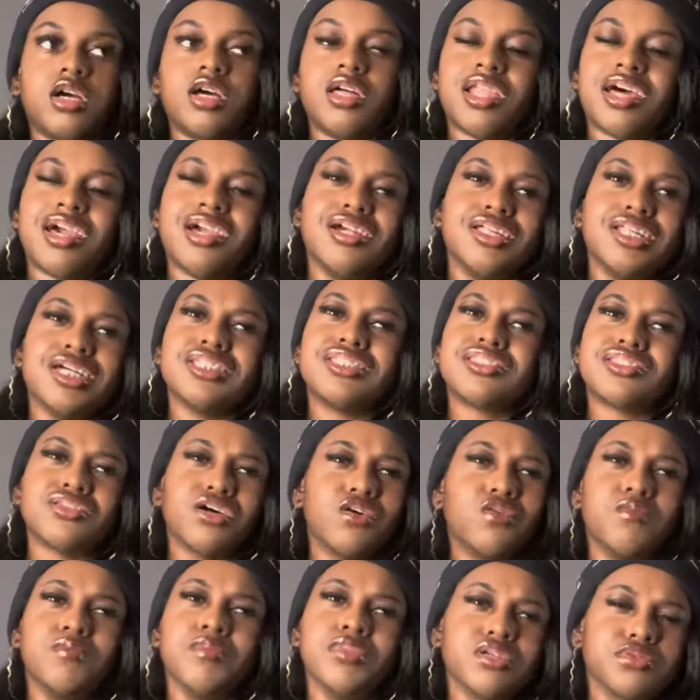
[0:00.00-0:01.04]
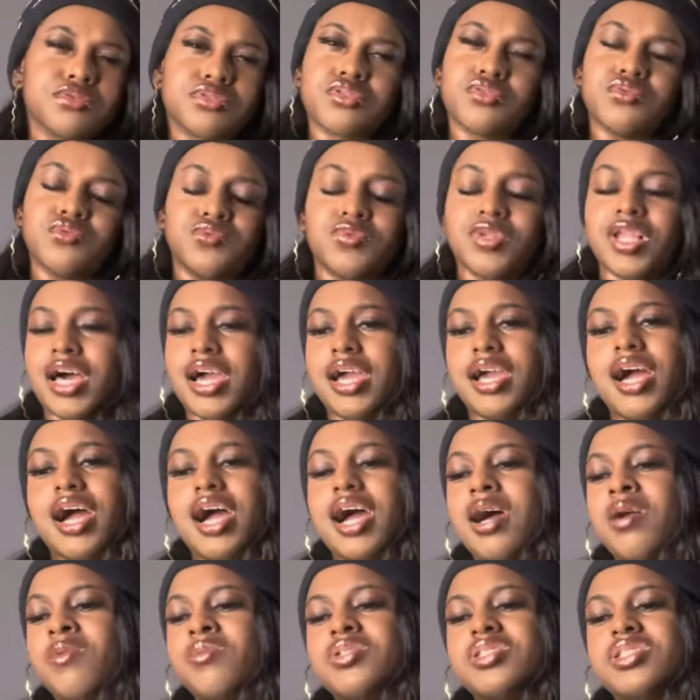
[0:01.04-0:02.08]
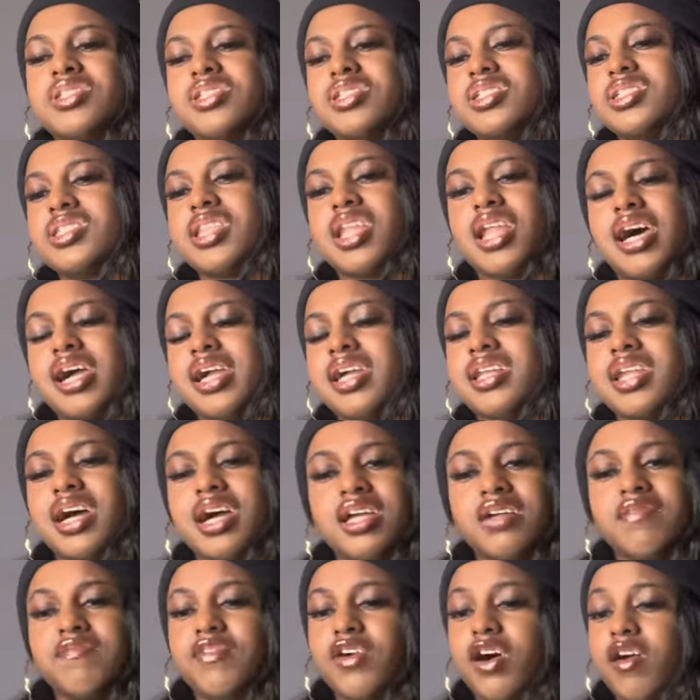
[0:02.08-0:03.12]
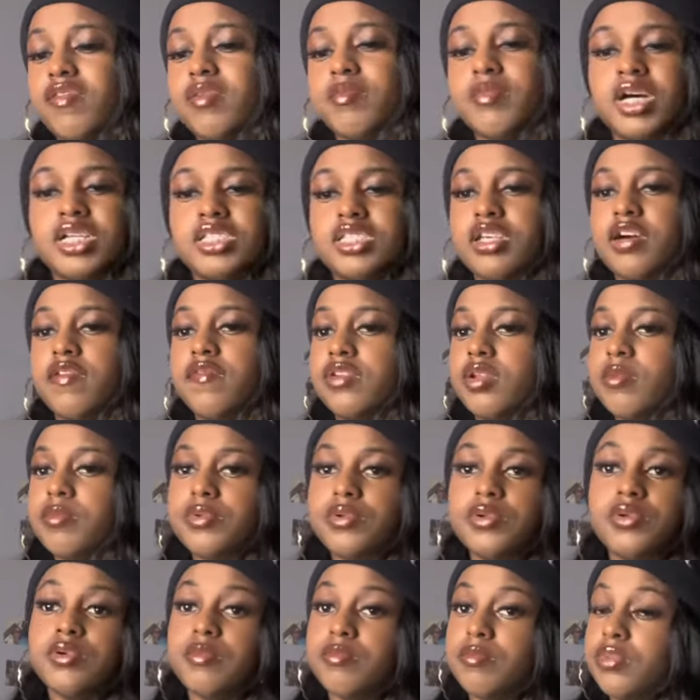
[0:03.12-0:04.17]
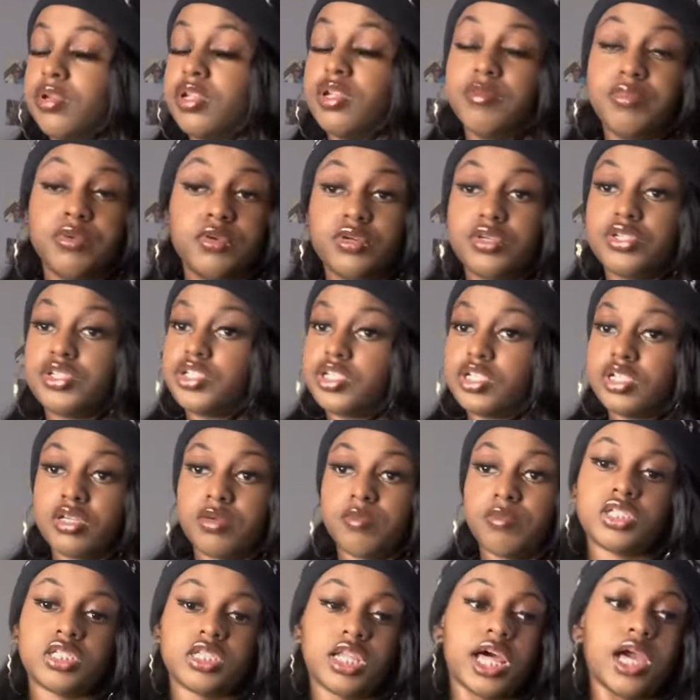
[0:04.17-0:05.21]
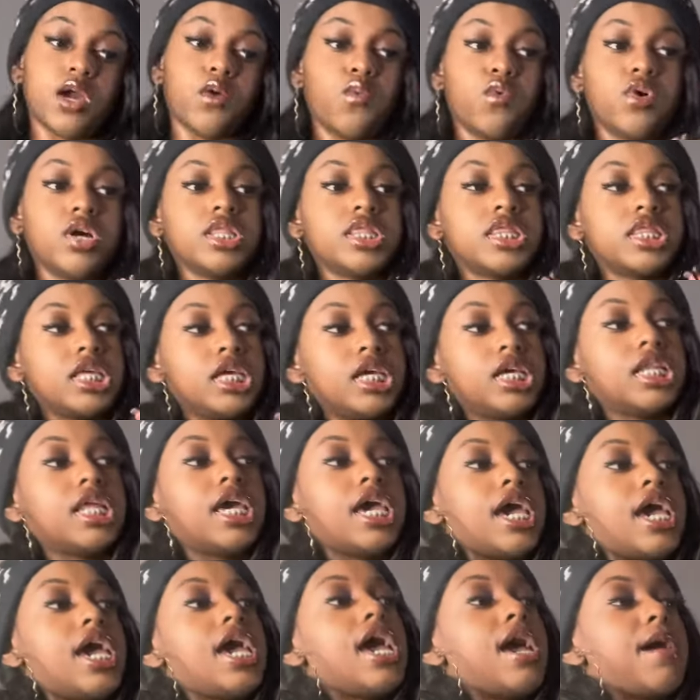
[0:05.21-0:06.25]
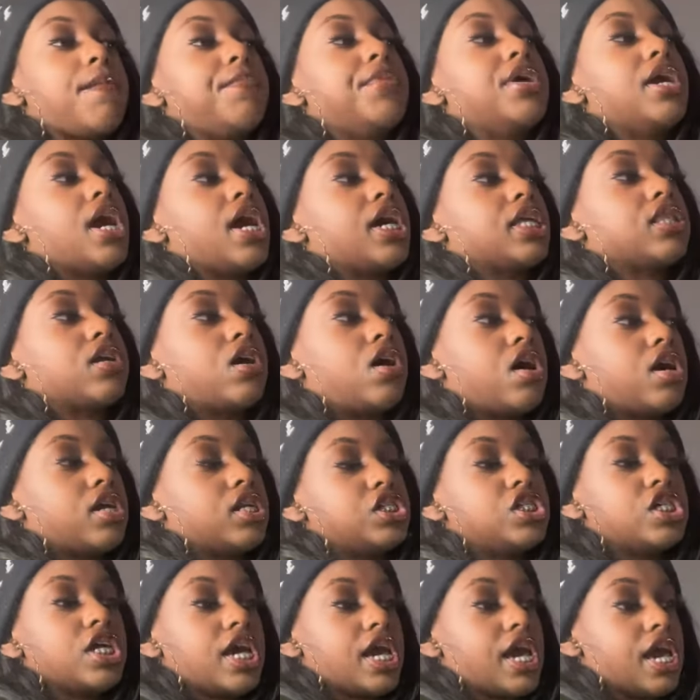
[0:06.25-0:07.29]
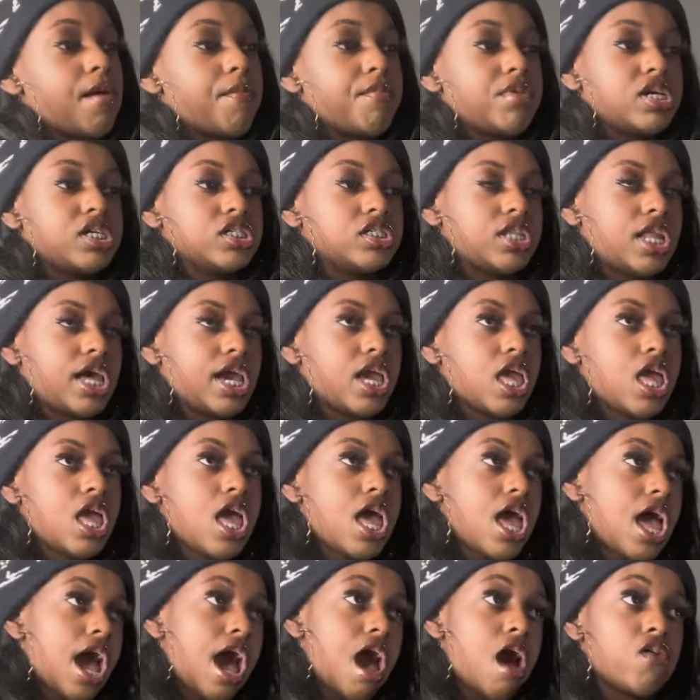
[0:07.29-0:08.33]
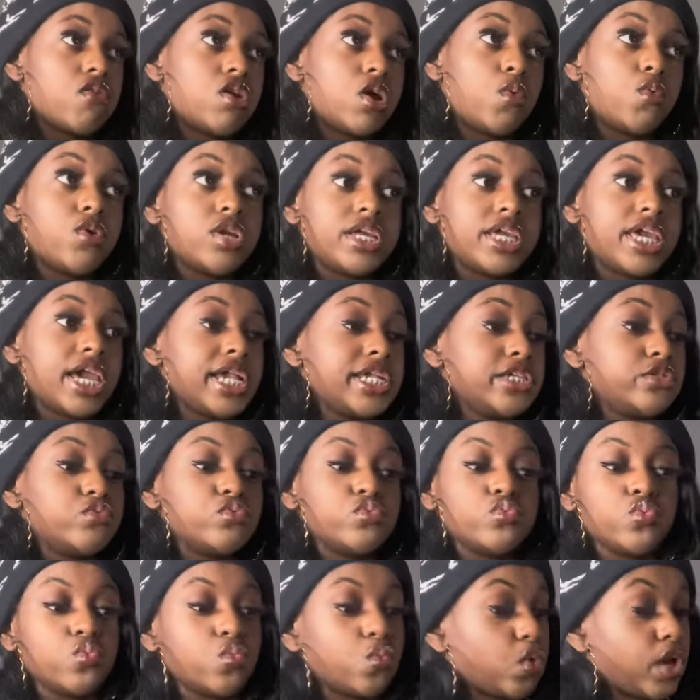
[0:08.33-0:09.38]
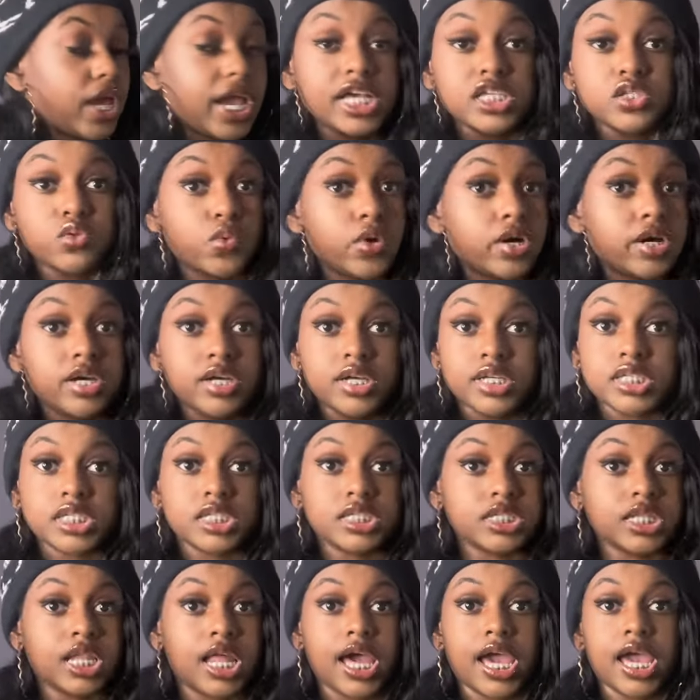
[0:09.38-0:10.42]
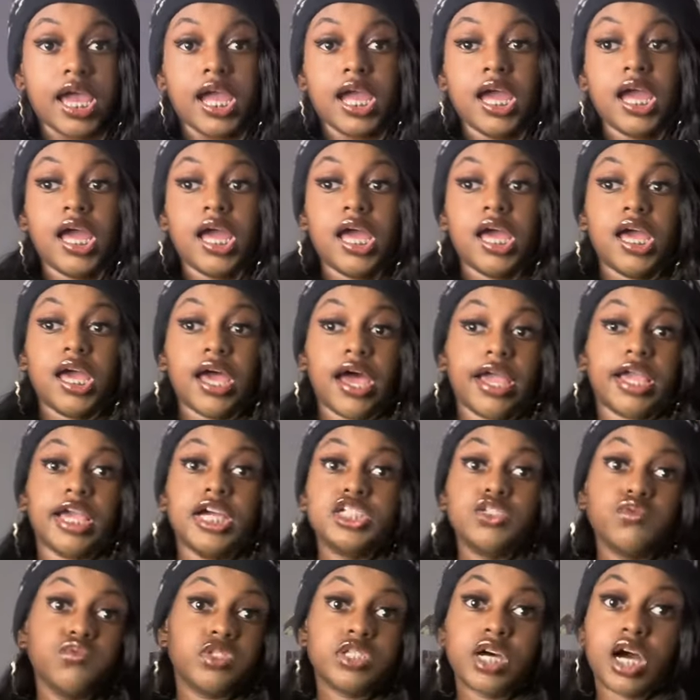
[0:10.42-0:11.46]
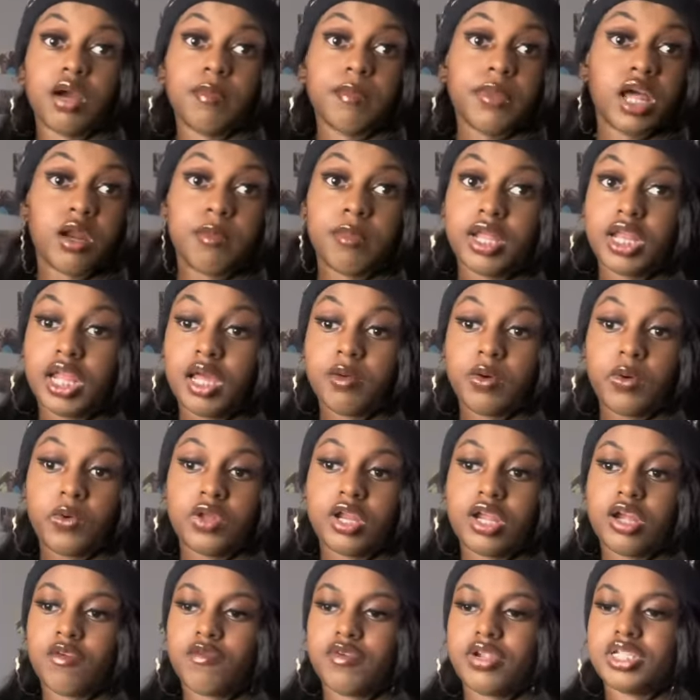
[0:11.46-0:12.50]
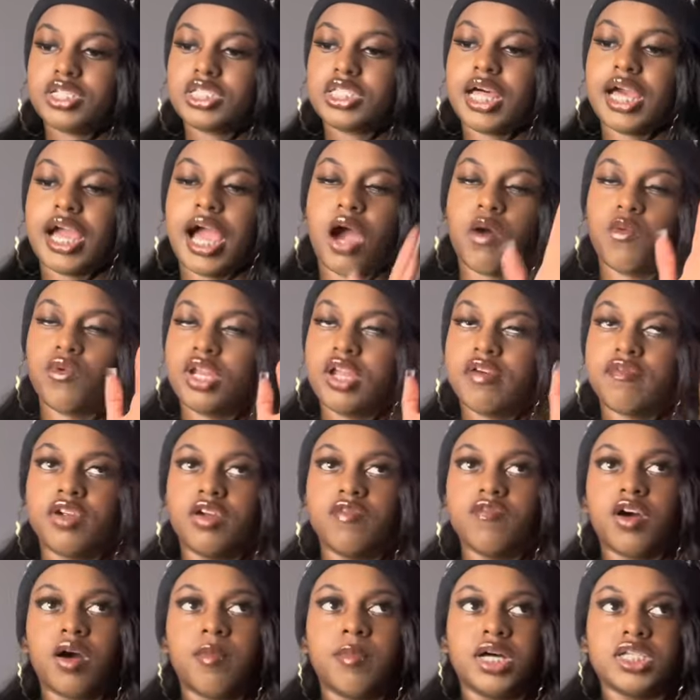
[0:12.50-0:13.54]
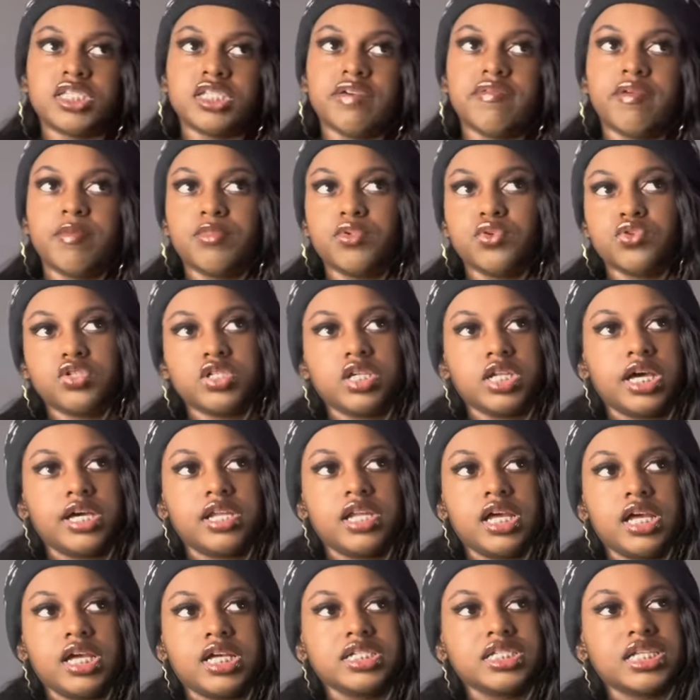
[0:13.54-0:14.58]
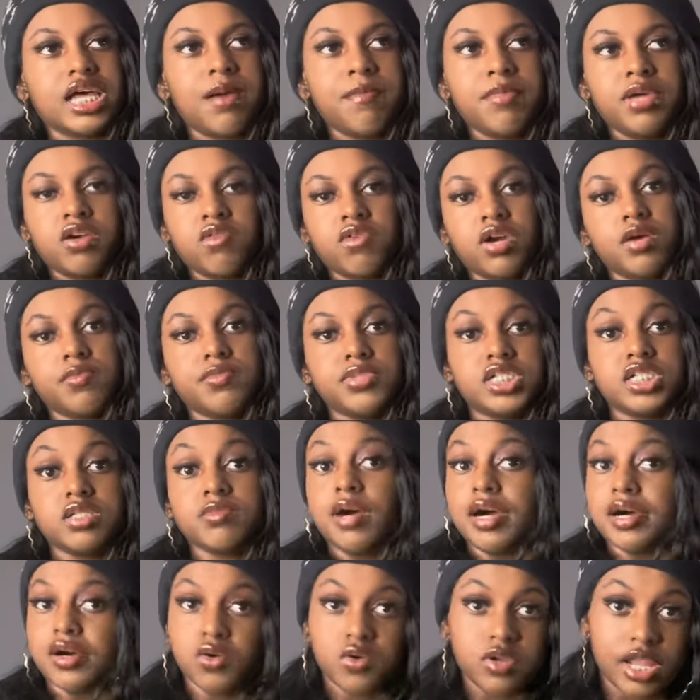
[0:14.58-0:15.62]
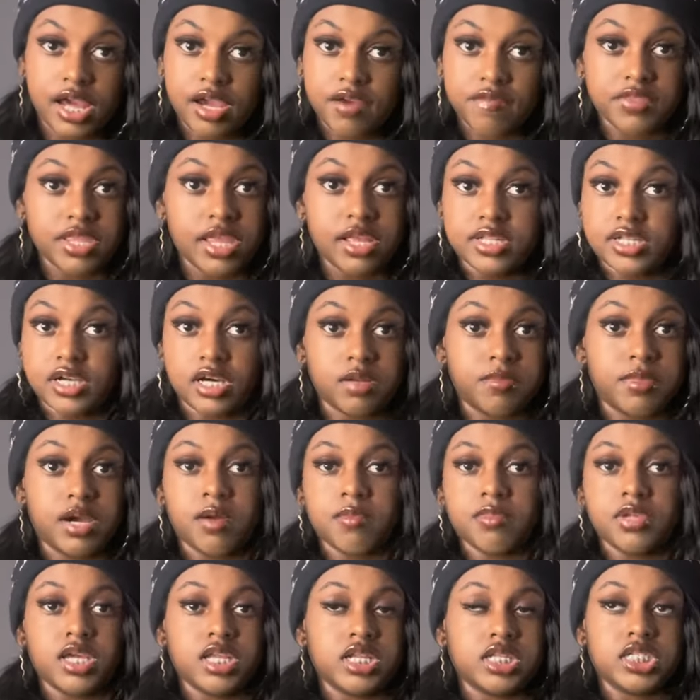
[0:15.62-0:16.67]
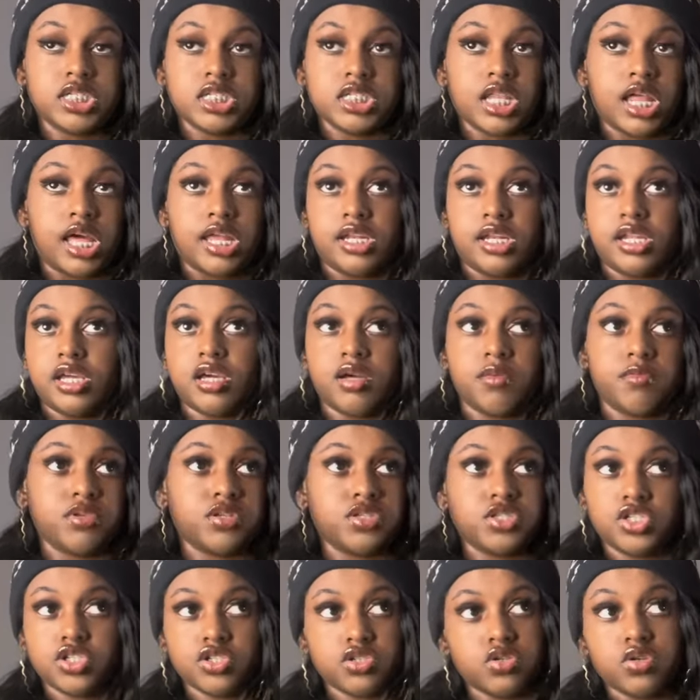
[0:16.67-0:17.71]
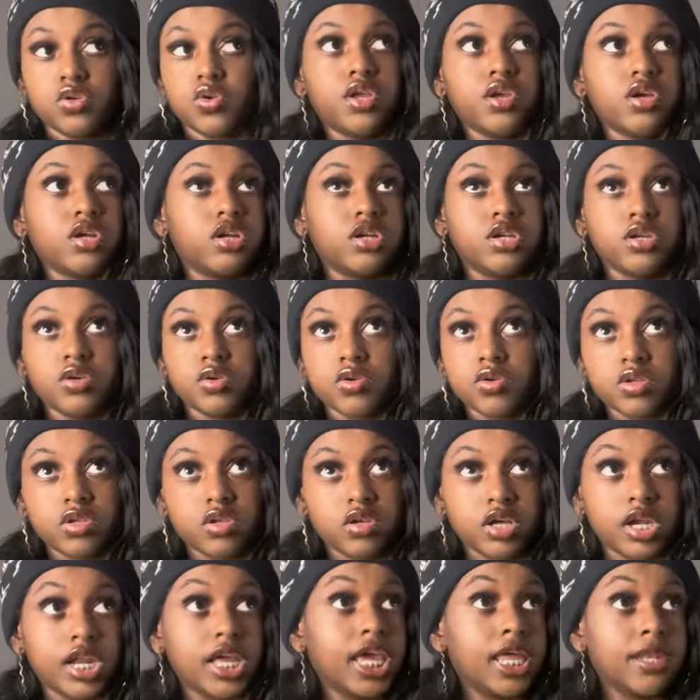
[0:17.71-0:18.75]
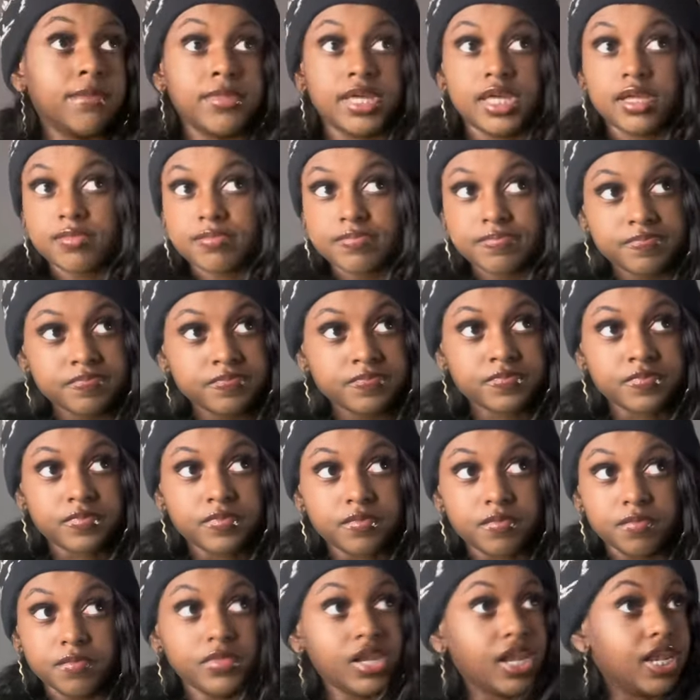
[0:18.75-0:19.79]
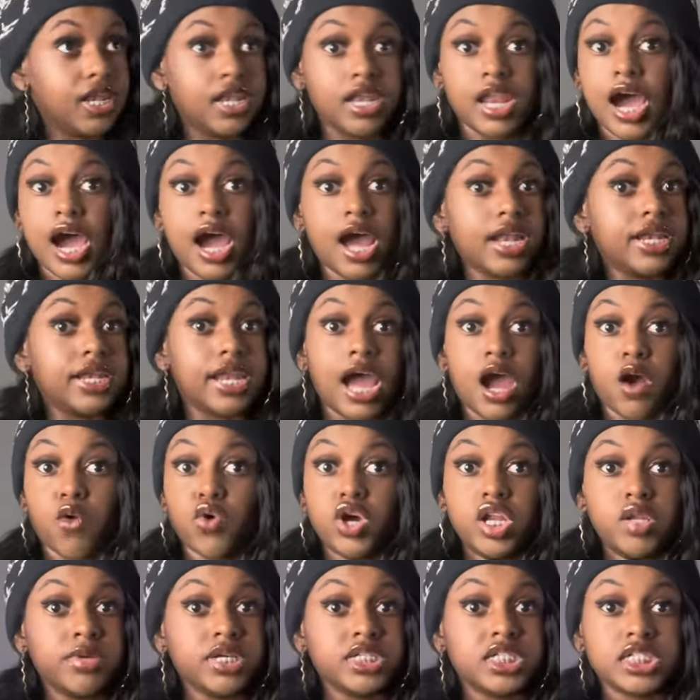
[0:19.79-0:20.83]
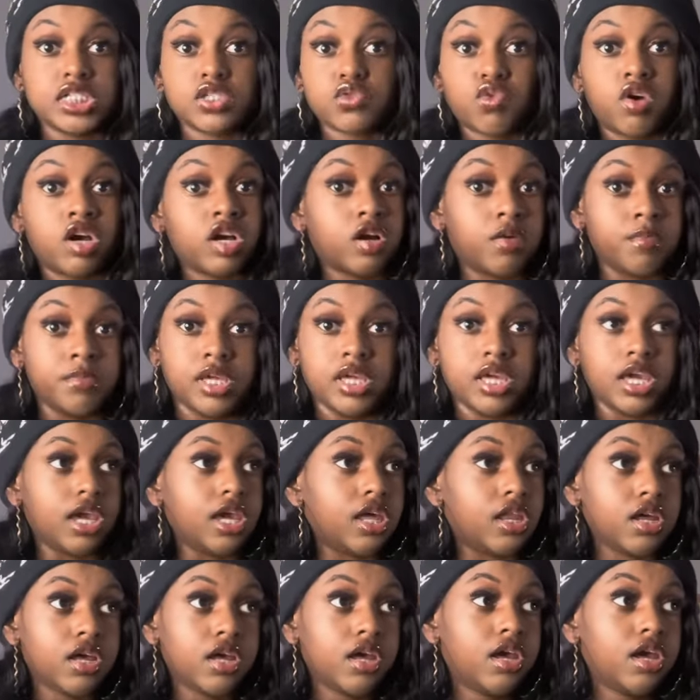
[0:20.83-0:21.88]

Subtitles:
Like, that's so middle school. Like, I was just, like, not involving myself in the build. It's like, one thing that had happened after all this shit, because, like, I don't know what the case was, because, like, I guess she was talking about my name or whatever, and it's like, I would never involve myself in bull, because I've been around bitches life that talk about me, and it's just like, what you gonna do? You gonna hit me? Not one bitch wrong on me yet.